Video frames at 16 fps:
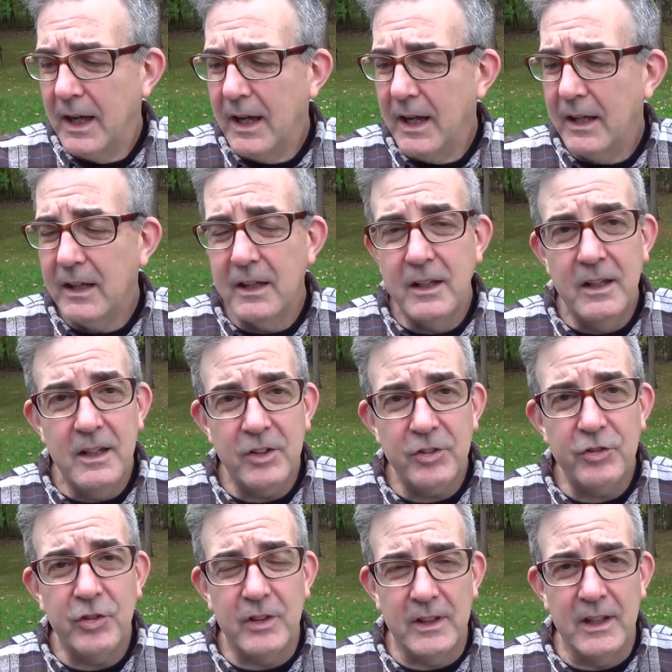And
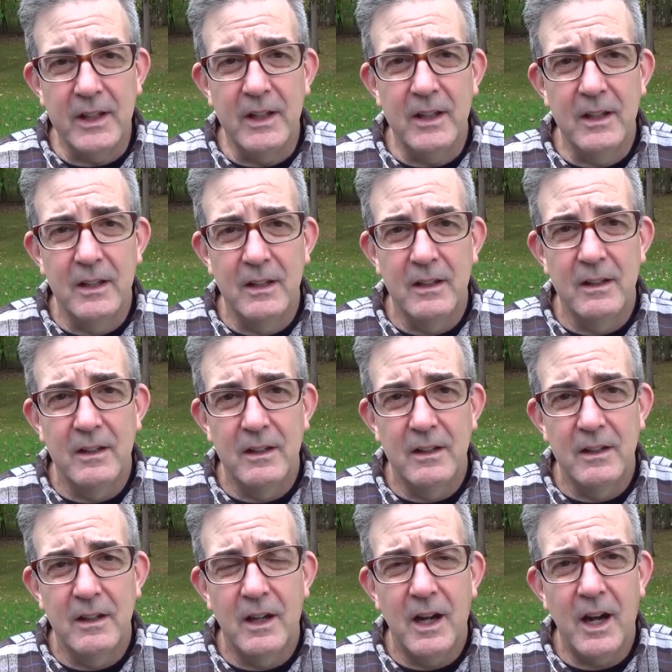initially
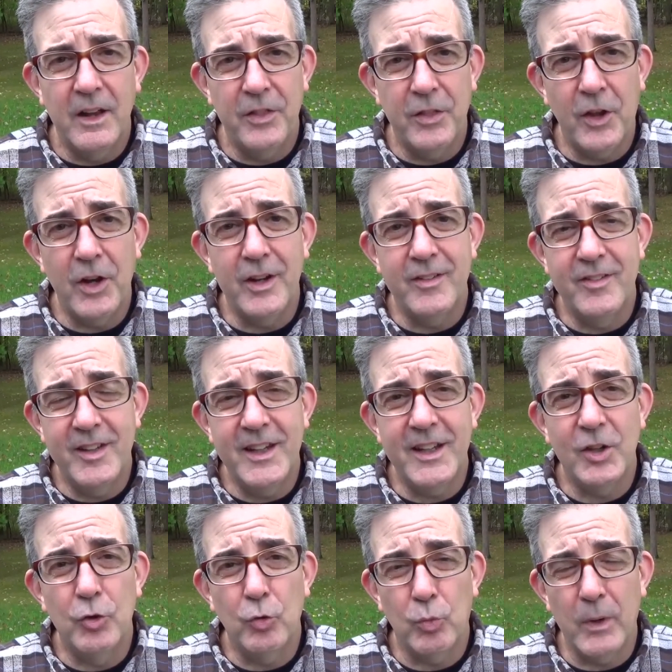I thought it did a
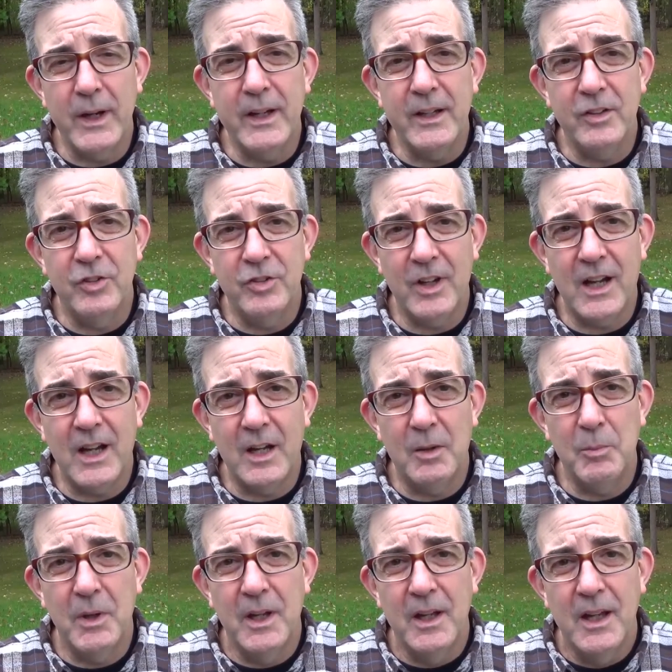great
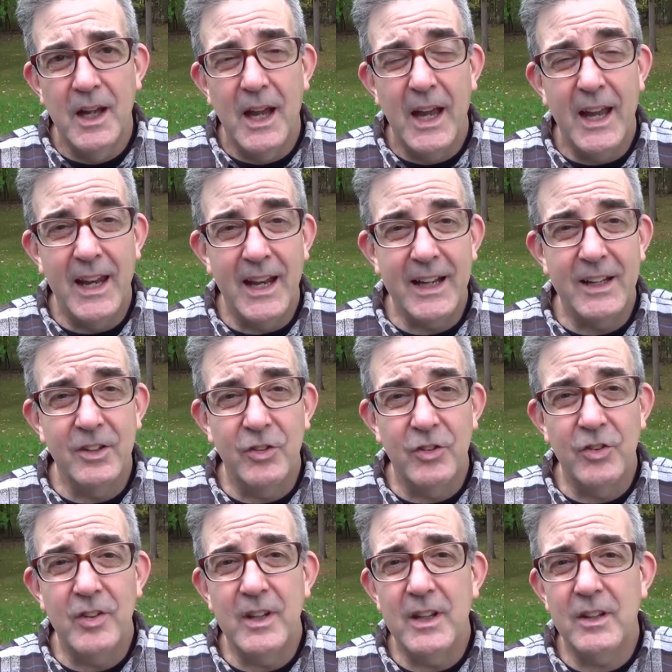job, and I could
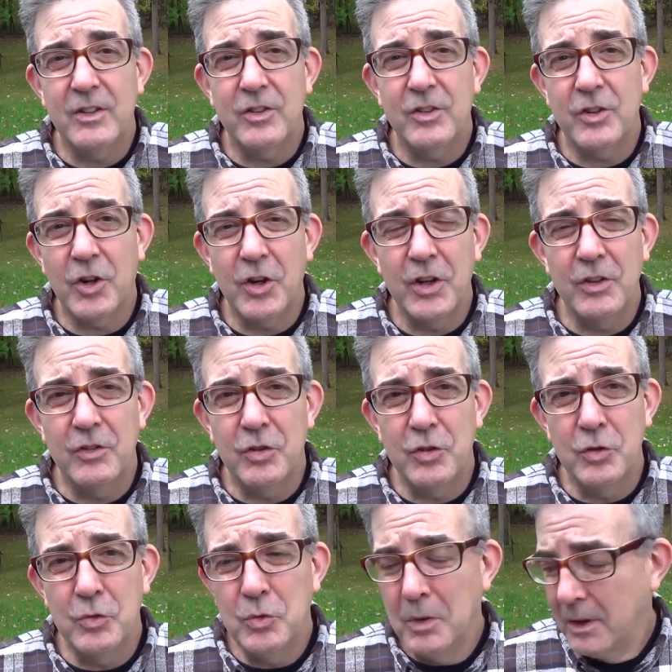see it starting
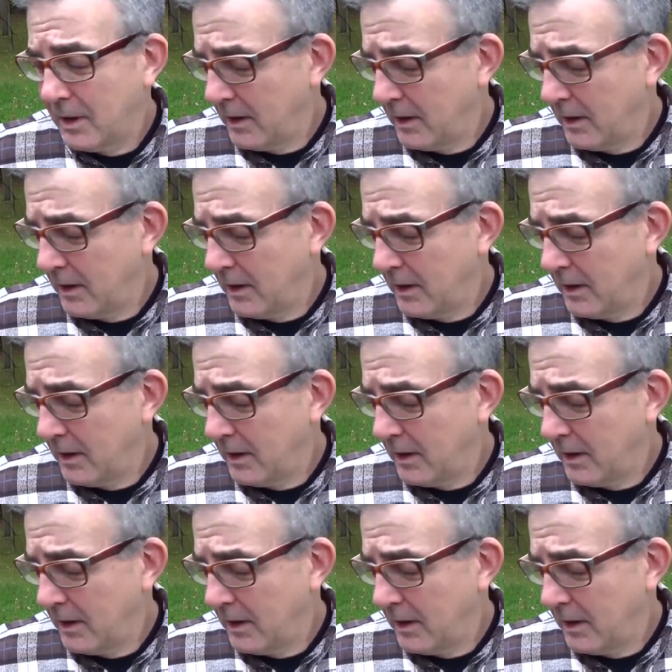to